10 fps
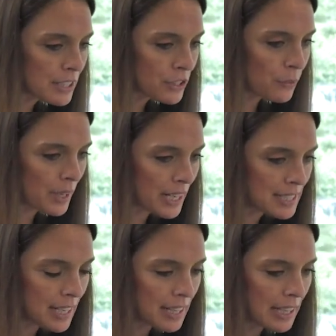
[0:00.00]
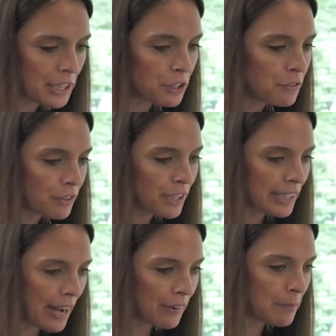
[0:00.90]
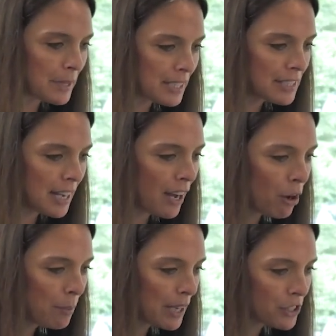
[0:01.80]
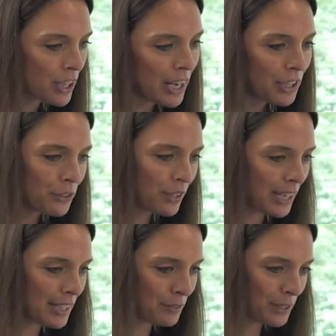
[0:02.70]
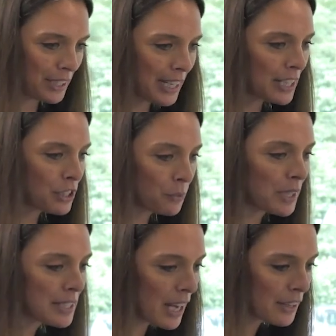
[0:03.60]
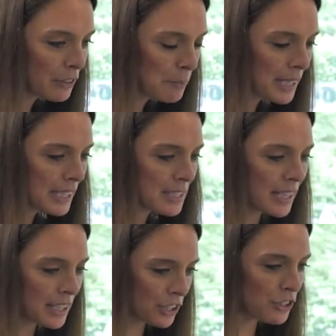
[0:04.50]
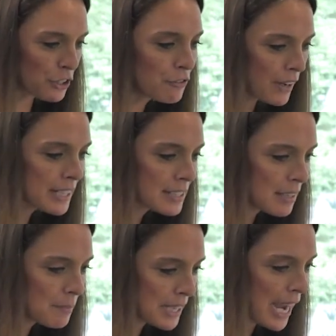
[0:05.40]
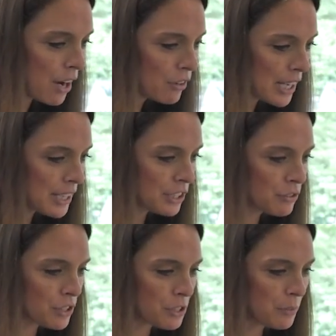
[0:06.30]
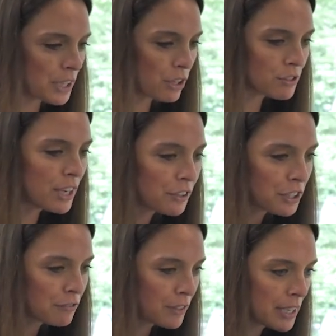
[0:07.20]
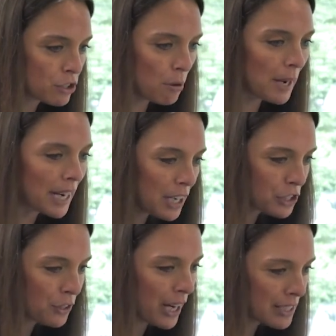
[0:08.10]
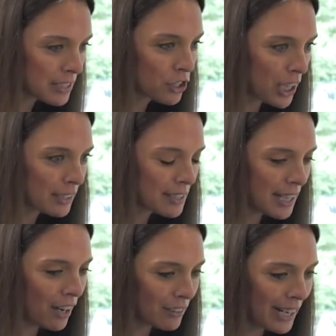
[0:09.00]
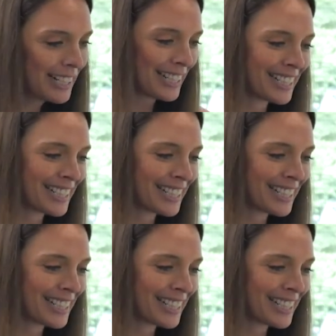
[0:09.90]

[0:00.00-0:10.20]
So when I say thank you for allowing me to help educate you, like really, I just want to tell everybody, it's like, you find something out and you just want to go tell your friends, oh my gosh, you guys, check this out, right?